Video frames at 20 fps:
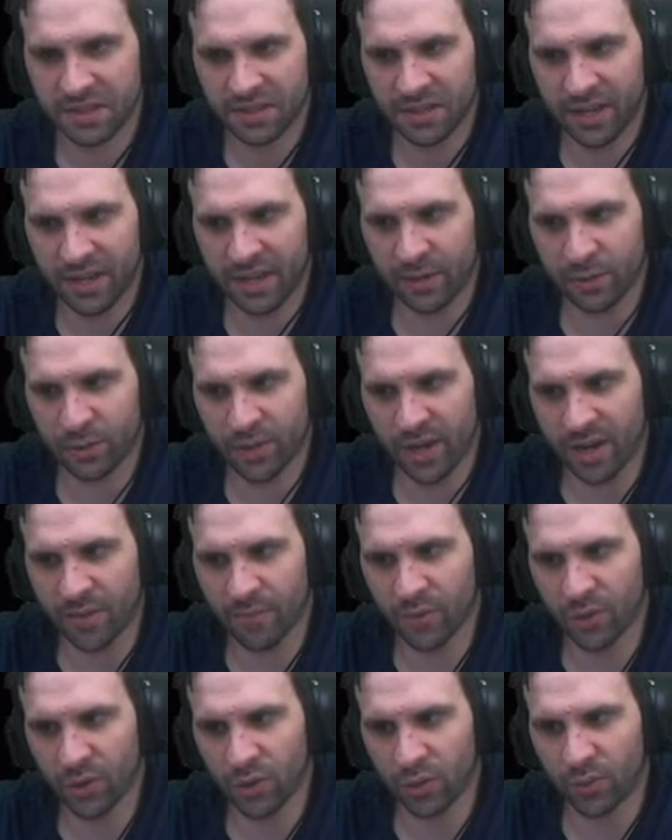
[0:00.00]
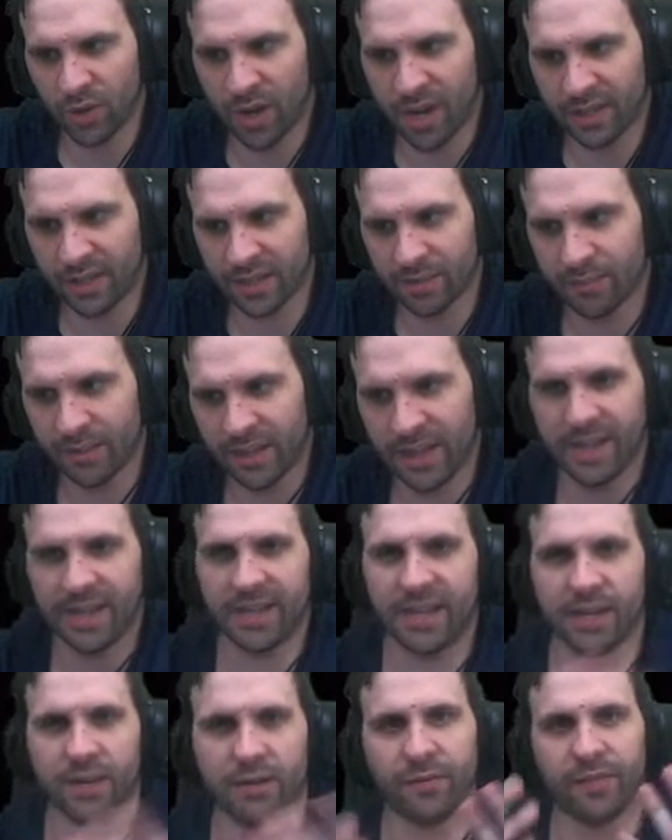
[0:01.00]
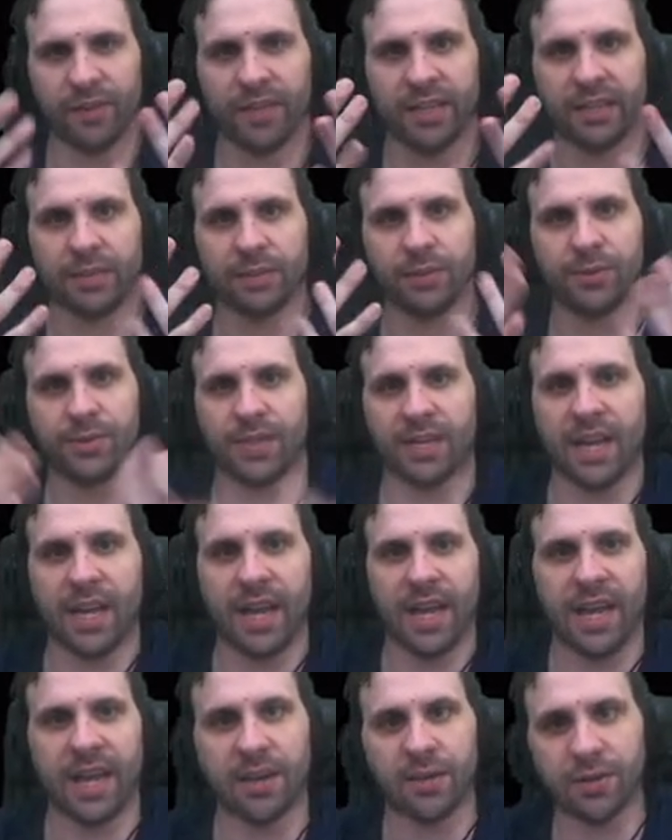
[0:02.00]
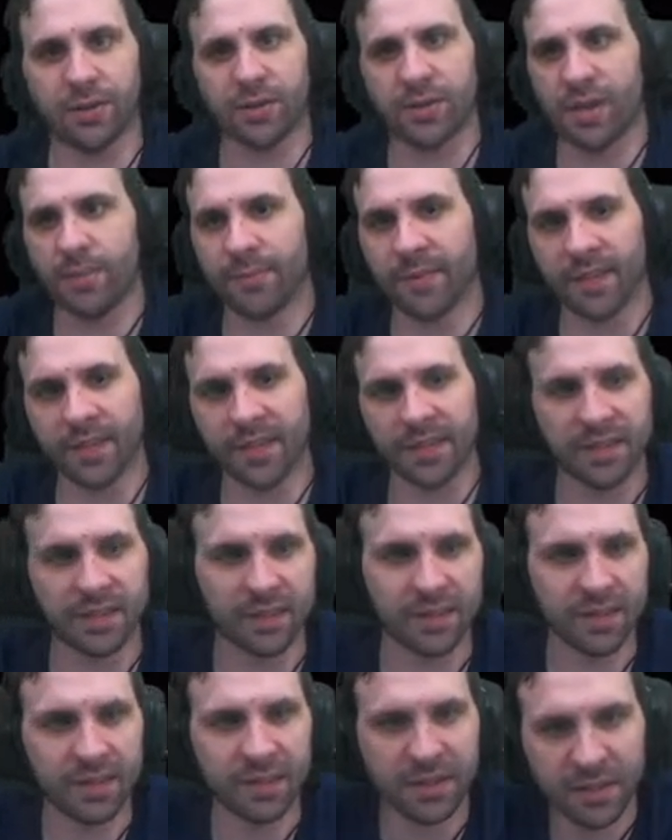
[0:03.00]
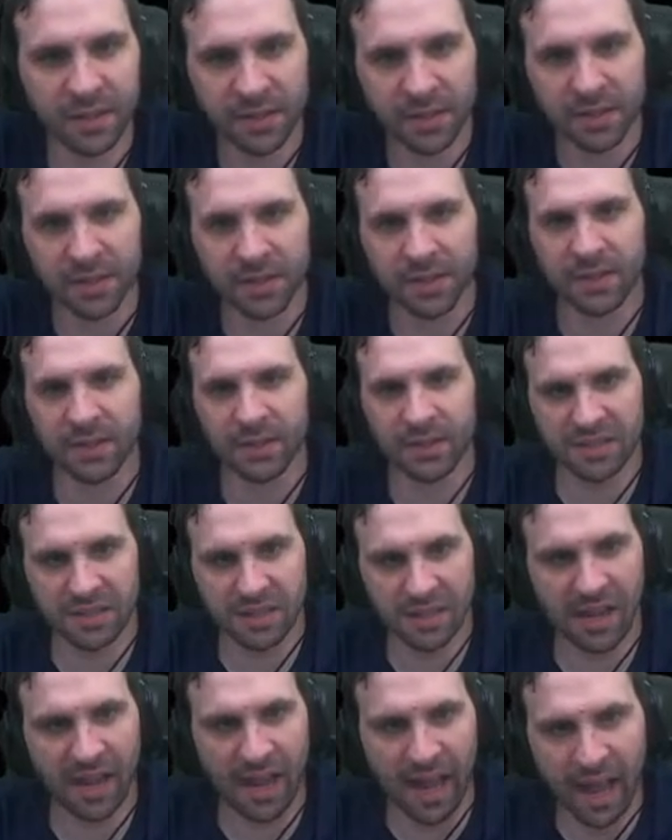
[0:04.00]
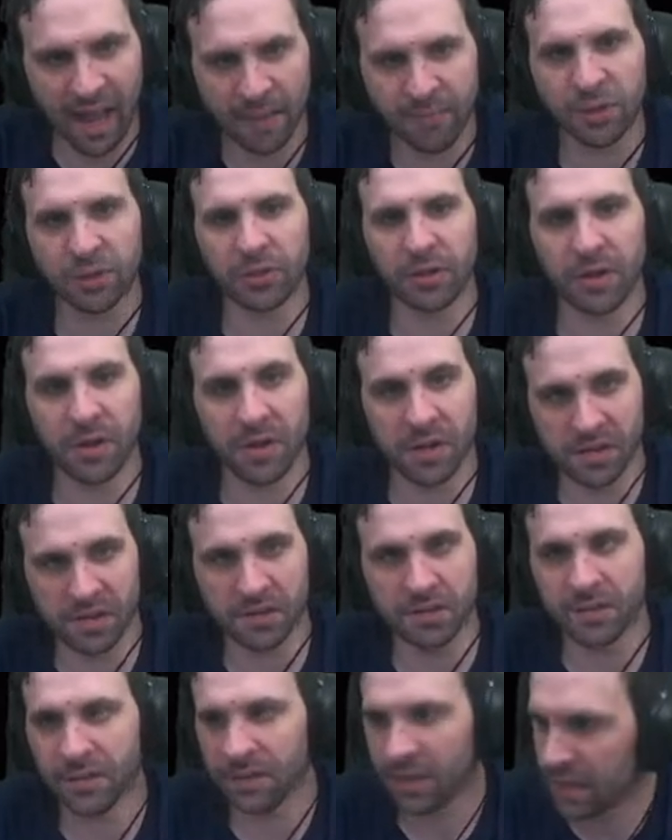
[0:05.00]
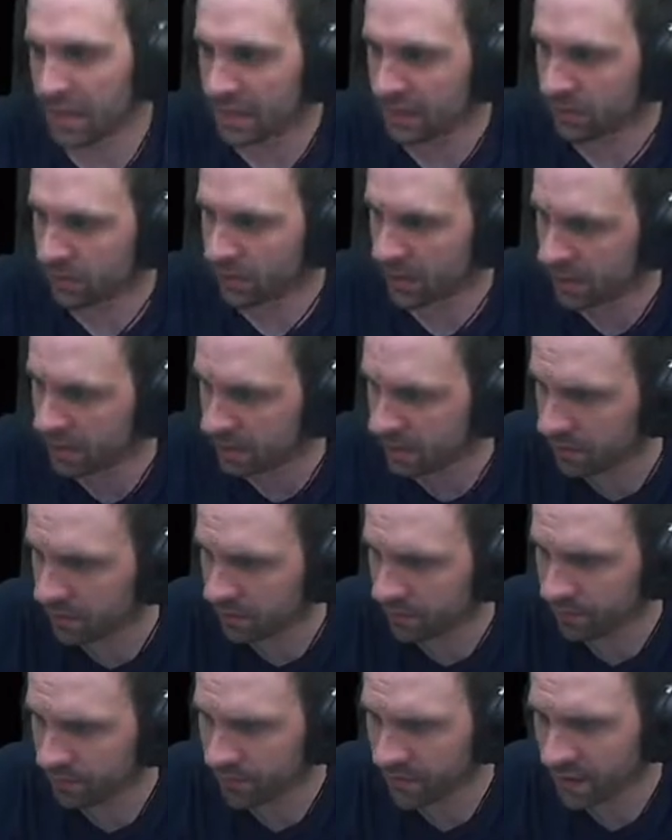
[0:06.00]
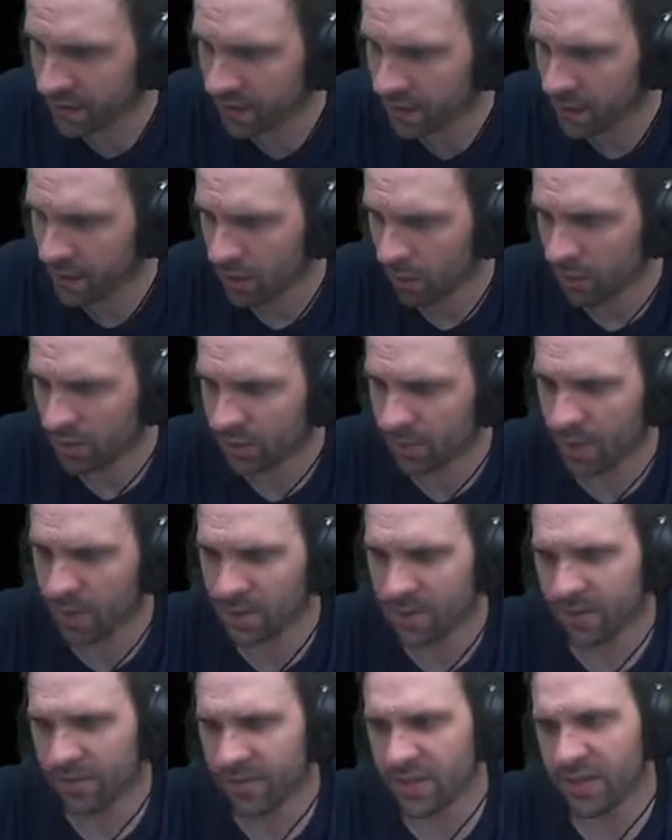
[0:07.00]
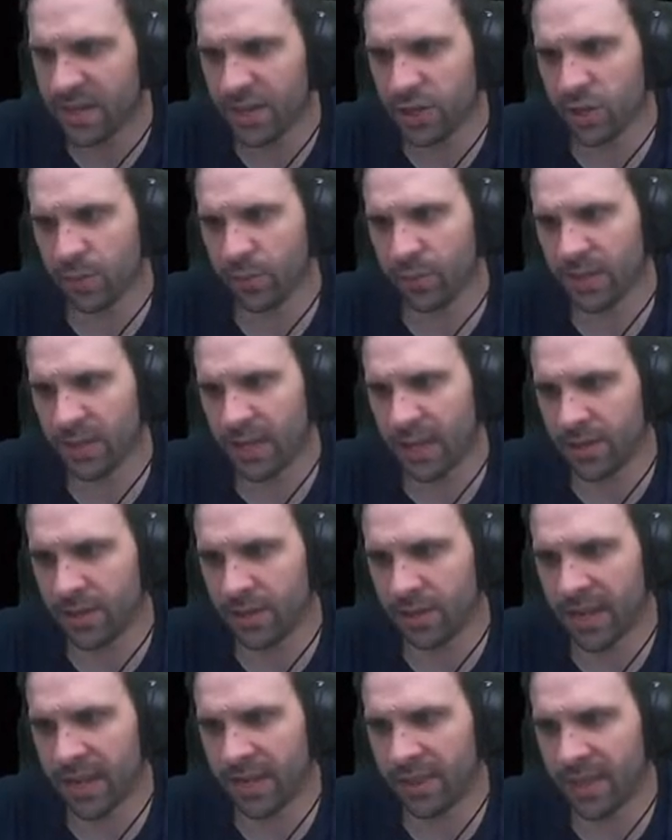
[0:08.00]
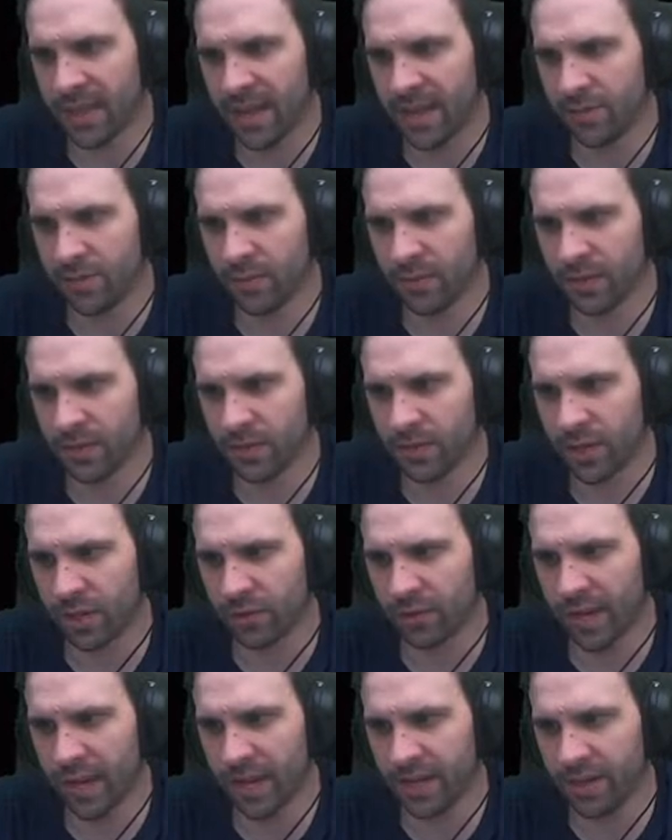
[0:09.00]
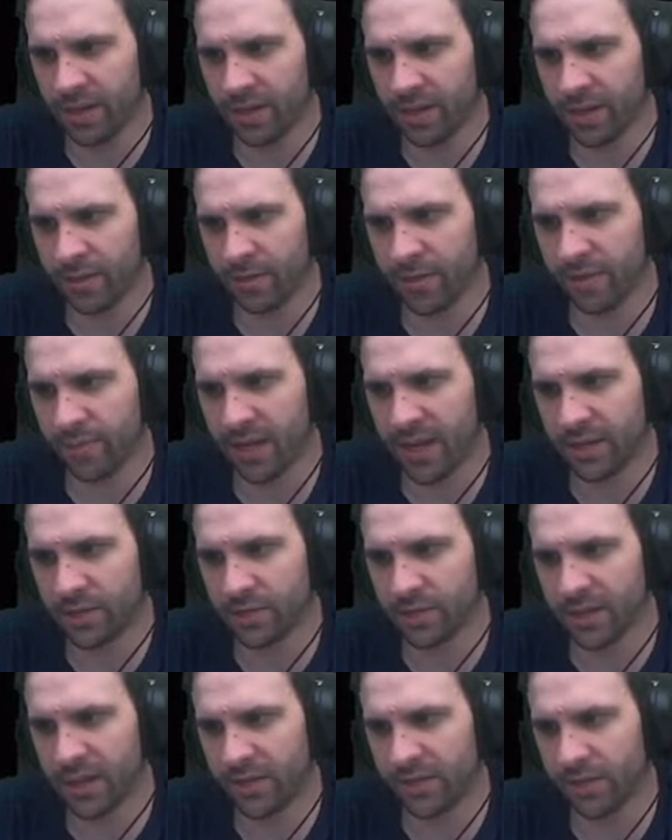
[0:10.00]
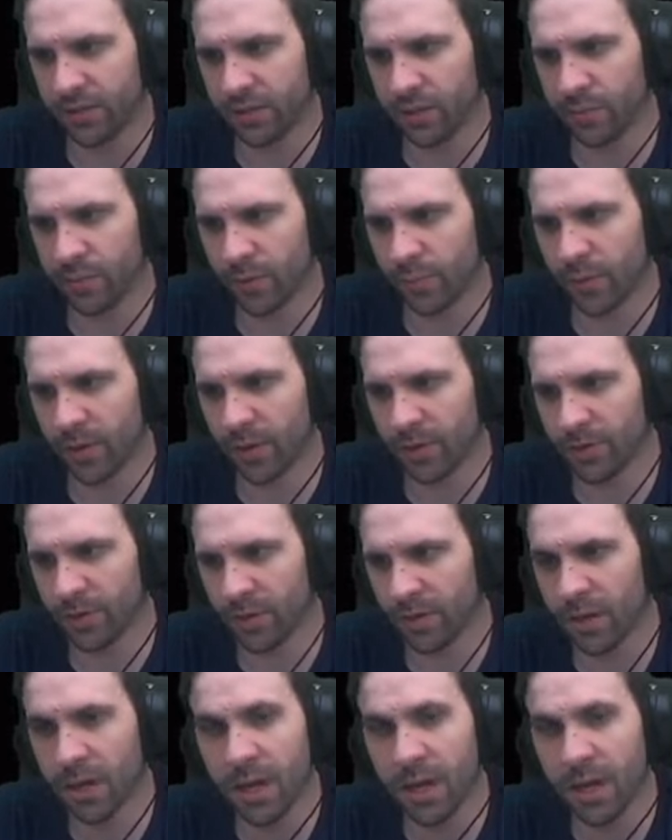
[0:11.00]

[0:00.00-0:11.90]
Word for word: I don't try to build a rocket, Blanning. I don't feel like losing a hand or something. I, I build cars. Yeah, that's what I do. Was most of the station put together like that, with the shuttle Canadarm, or the modules have their own propulsion?